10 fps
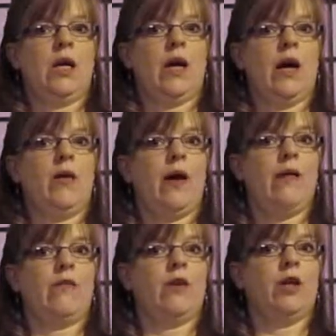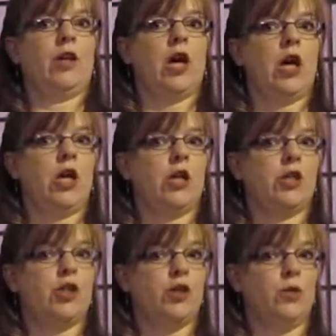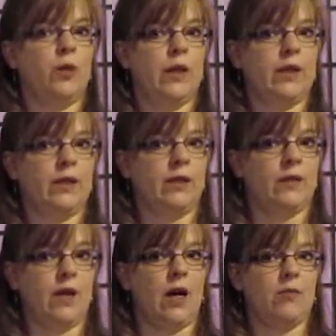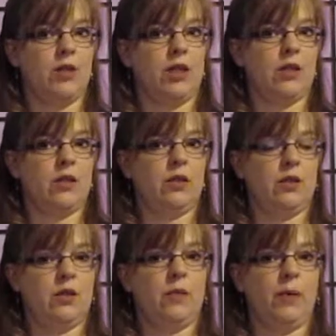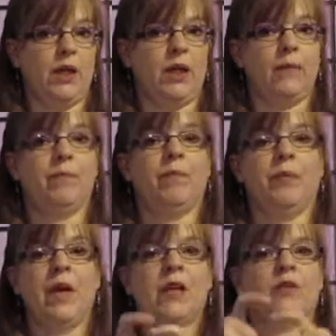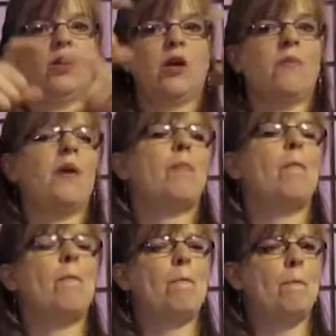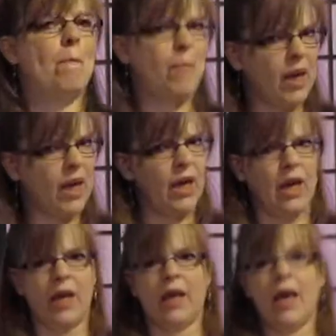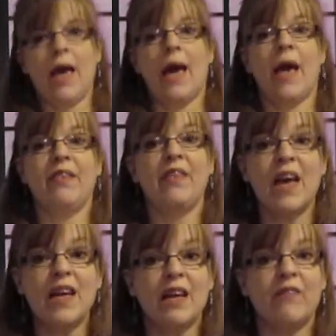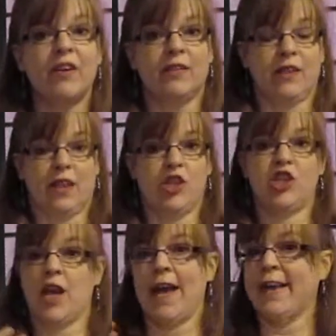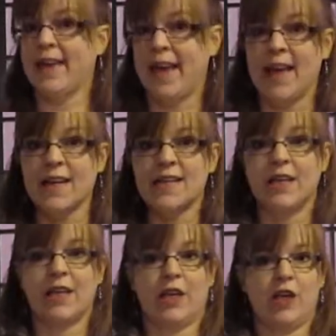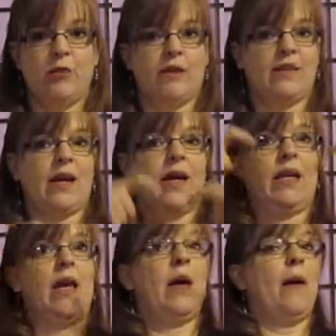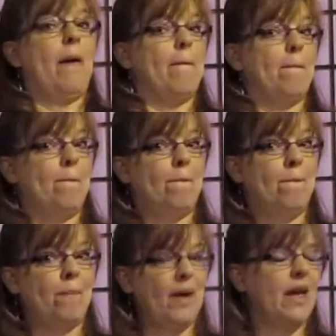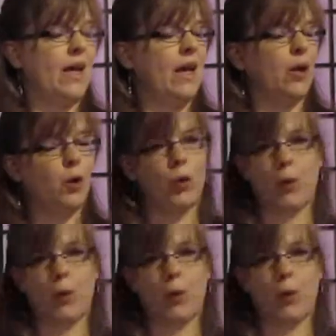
however large you want this object to be. So it can be big, and then if it's gigantic, you would sign big,